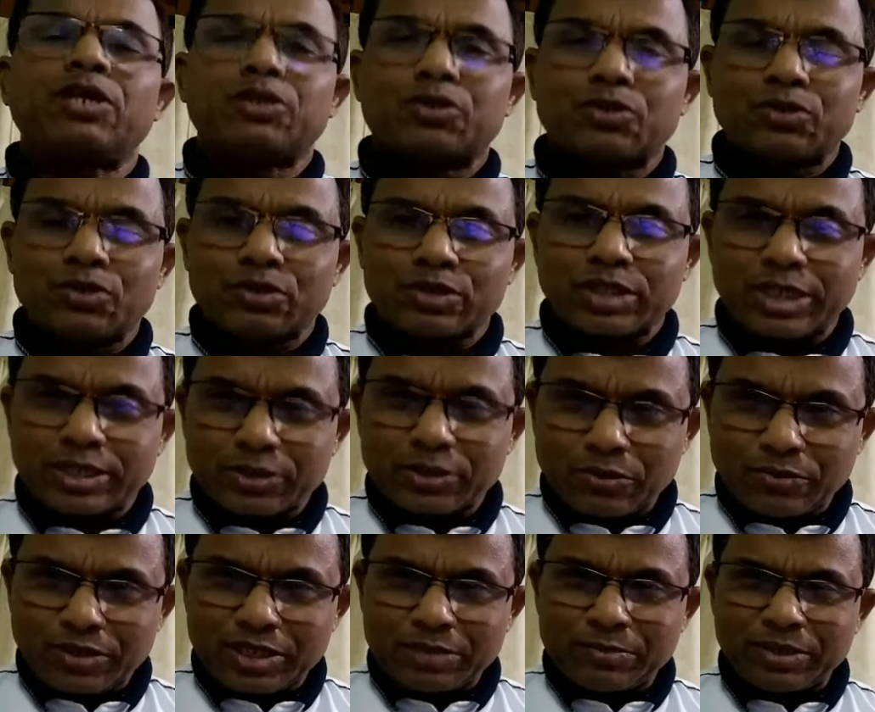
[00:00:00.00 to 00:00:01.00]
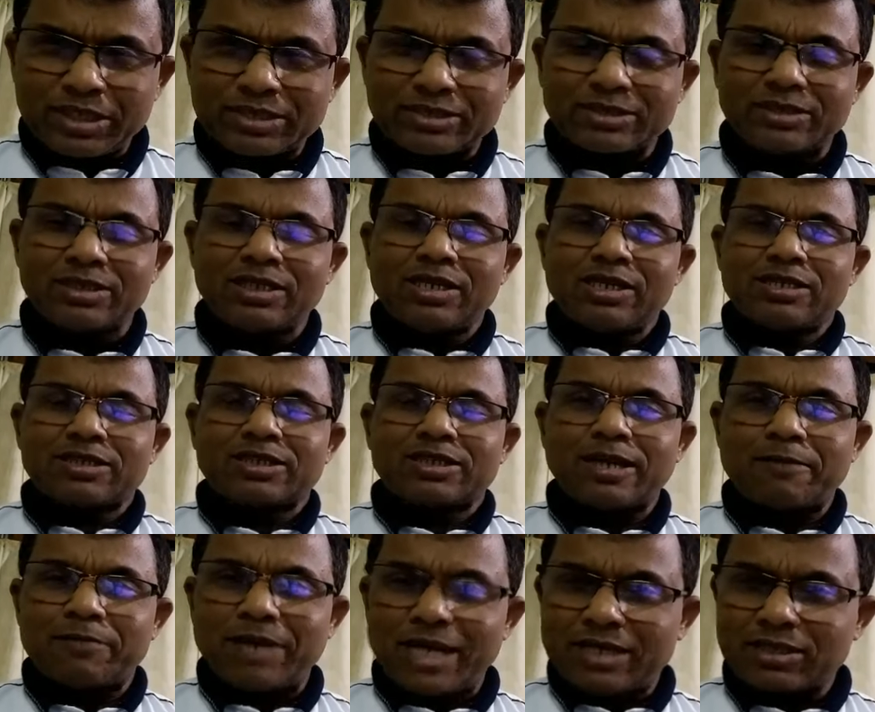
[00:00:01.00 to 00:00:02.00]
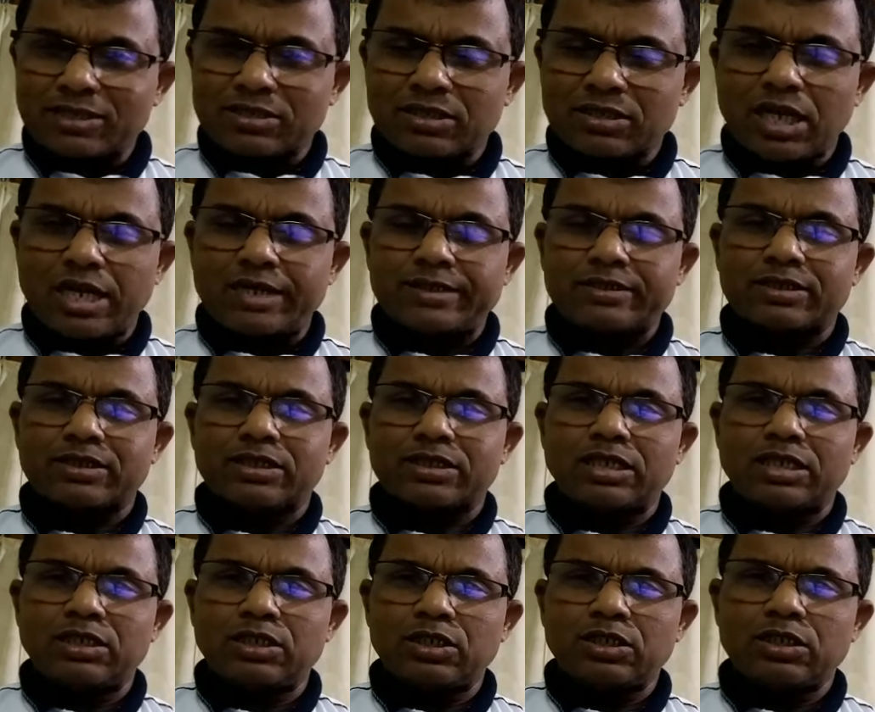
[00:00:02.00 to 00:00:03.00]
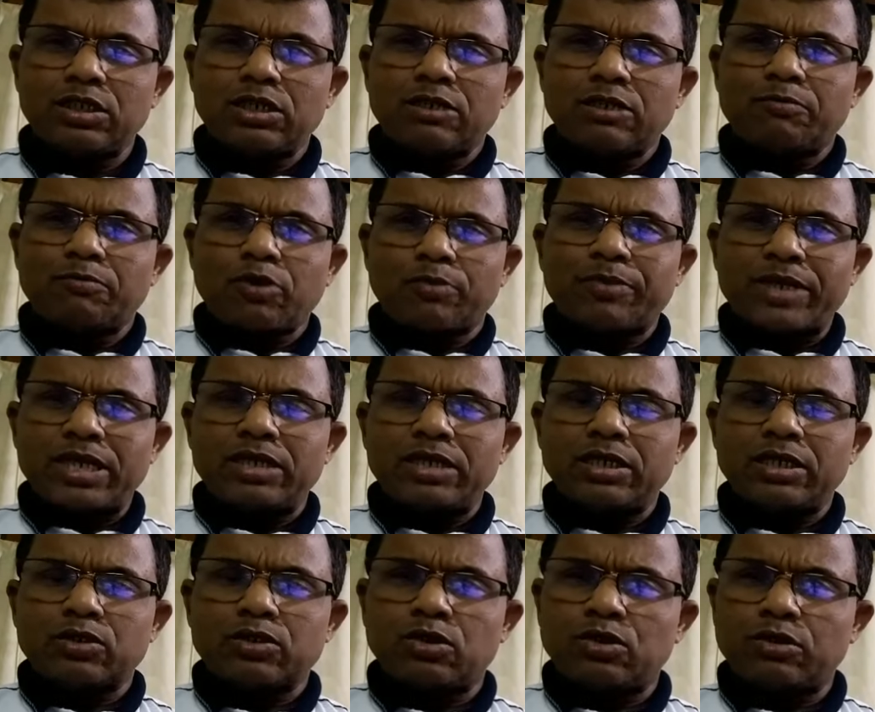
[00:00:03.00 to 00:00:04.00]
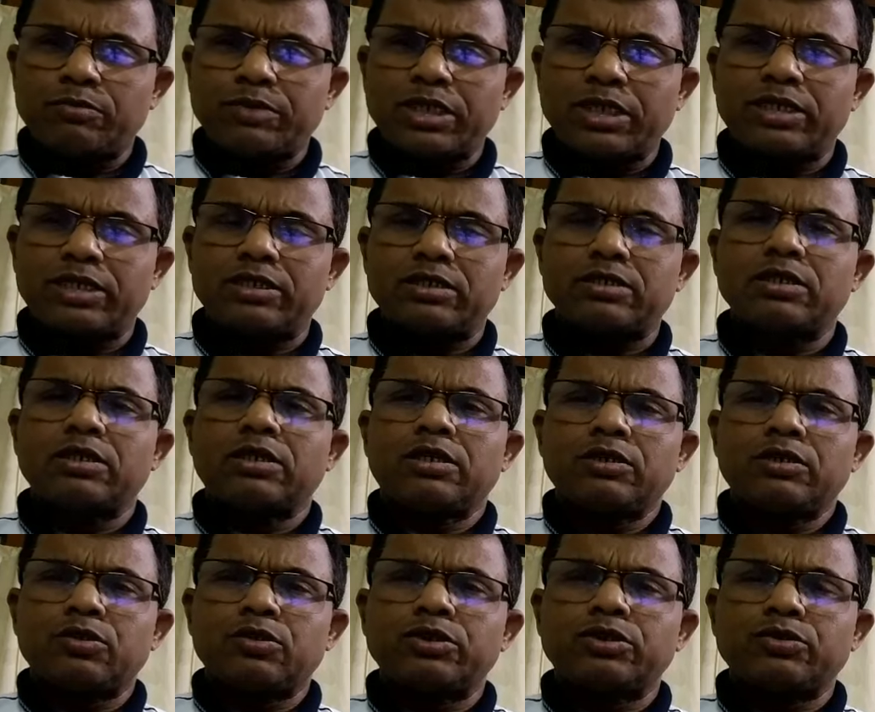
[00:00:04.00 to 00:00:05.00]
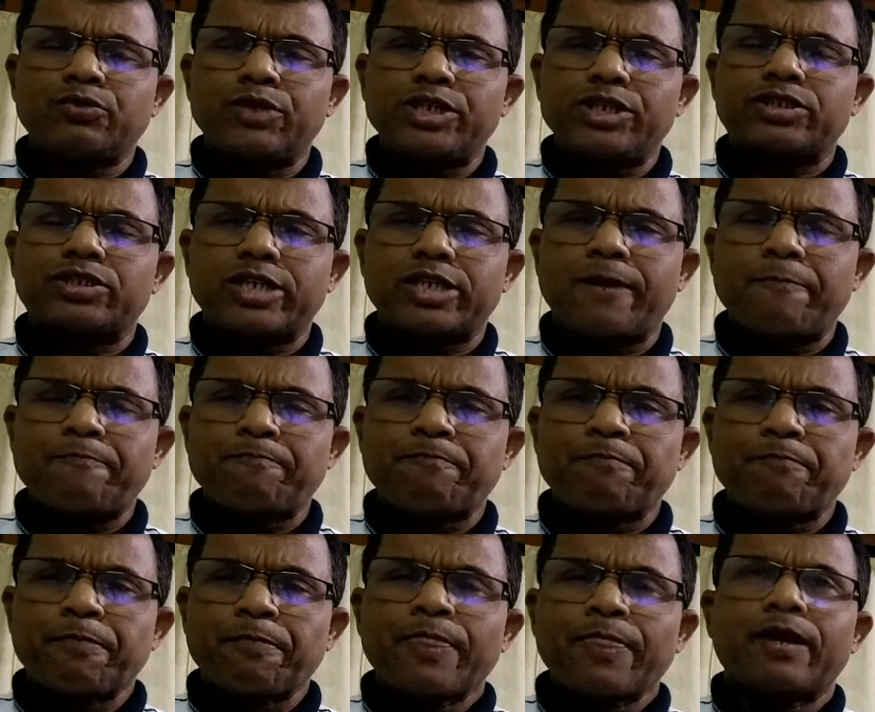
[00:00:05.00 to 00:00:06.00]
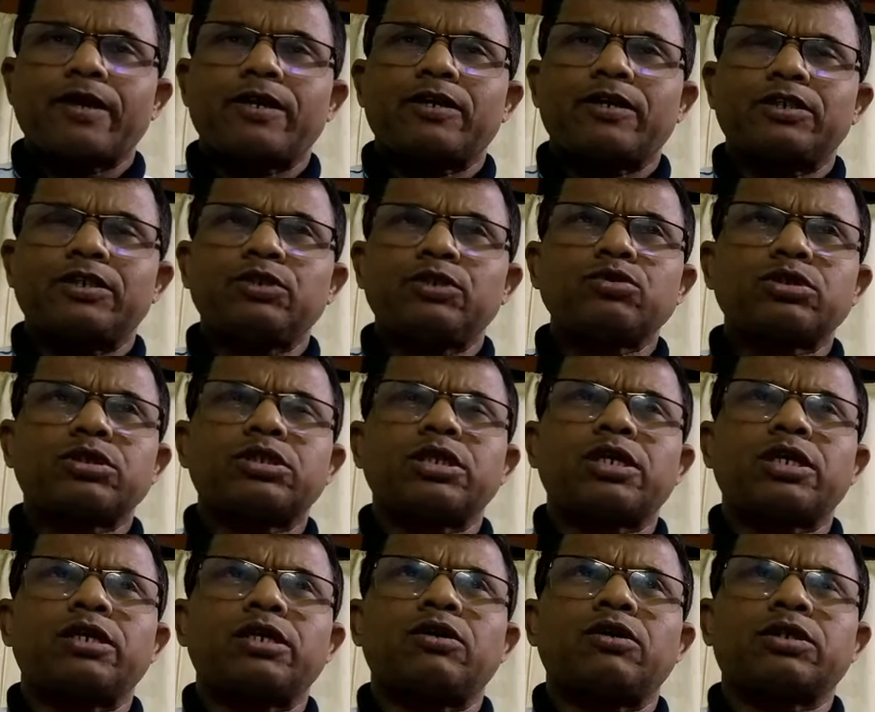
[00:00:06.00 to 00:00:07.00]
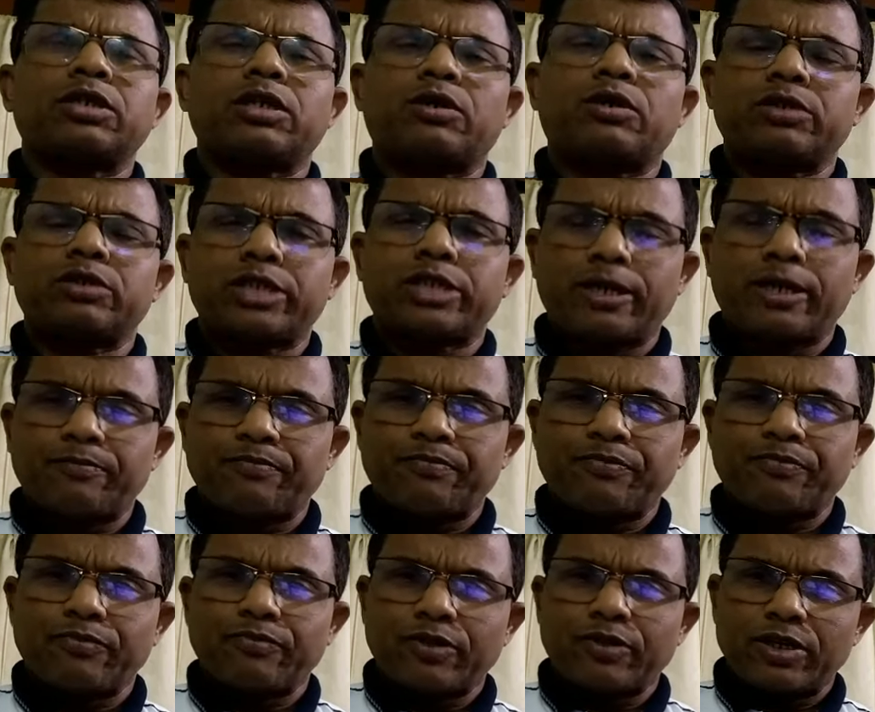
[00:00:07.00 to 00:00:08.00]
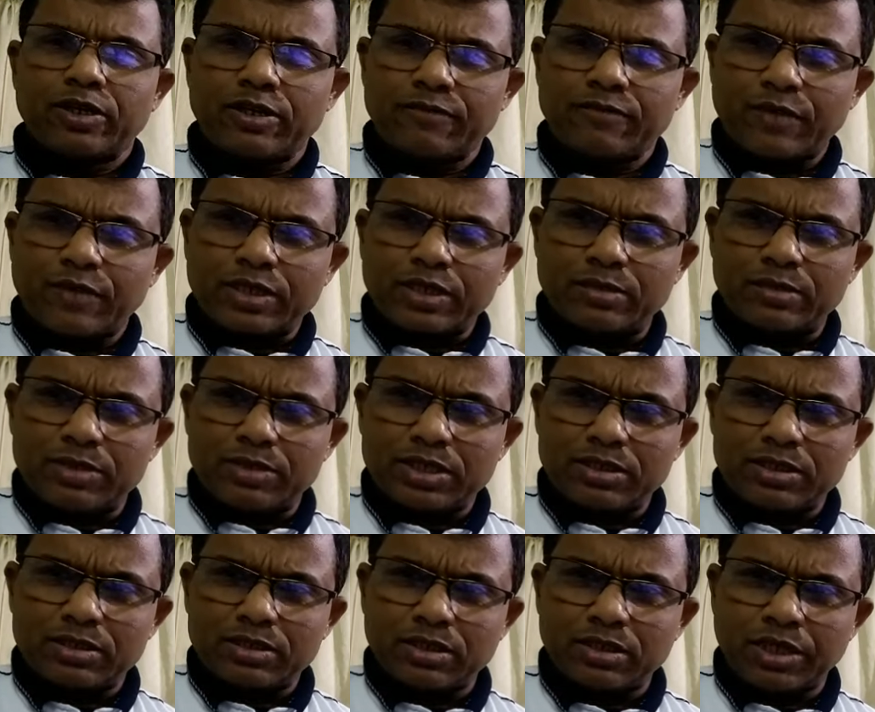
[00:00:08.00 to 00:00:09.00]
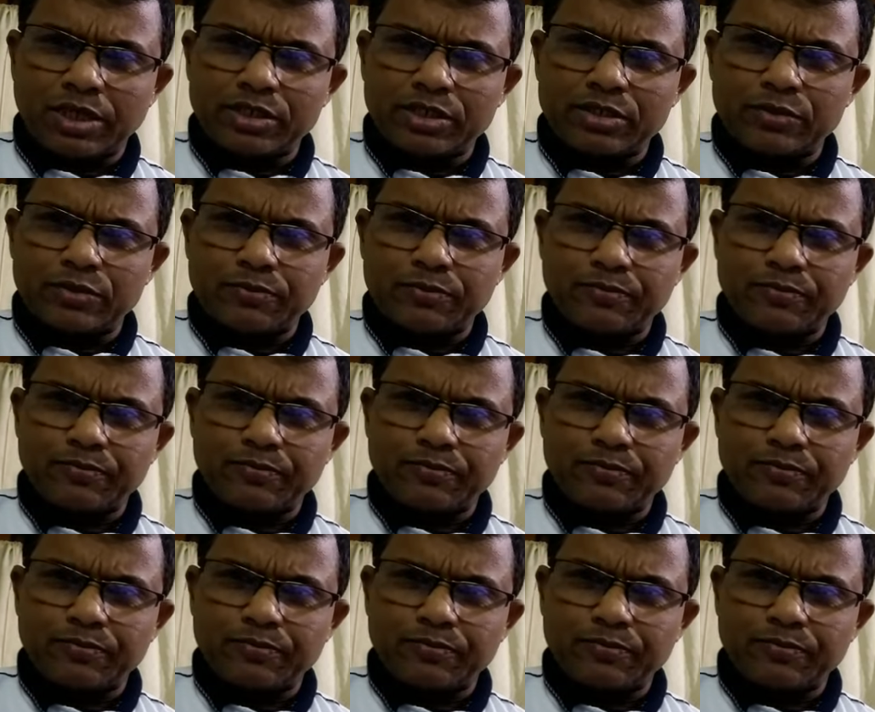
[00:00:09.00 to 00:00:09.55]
So thank you very much. Stay blessed and study properly at home, and don't waste time. Use the lockdown time effectively. Thank you.